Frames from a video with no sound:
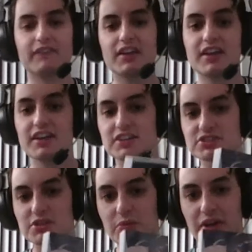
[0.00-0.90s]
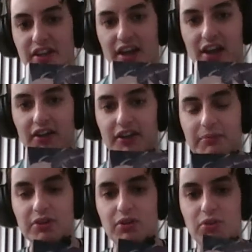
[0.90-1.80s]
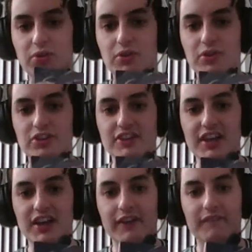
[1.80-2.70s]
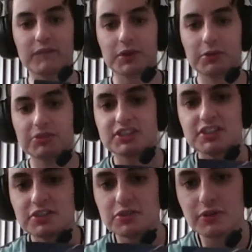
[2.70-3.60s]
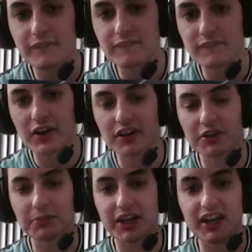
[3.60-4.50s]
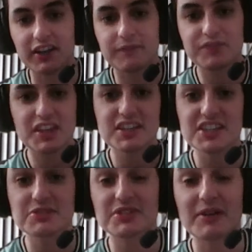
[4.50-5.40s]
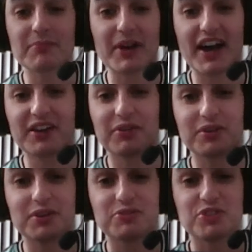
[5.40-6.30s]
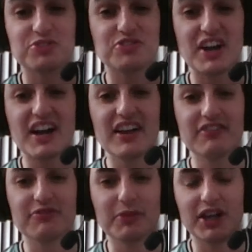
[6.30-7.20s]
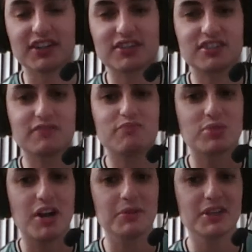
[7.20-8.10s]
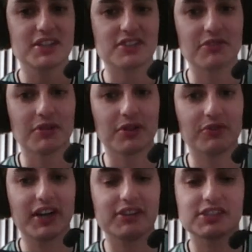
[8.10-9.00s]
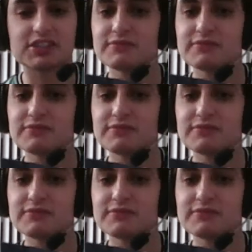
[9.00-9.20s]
Here's the one that held up the whole thing. Bloom Into You, Volume 8. This is on back order for 5 months, probably because of coronavirus.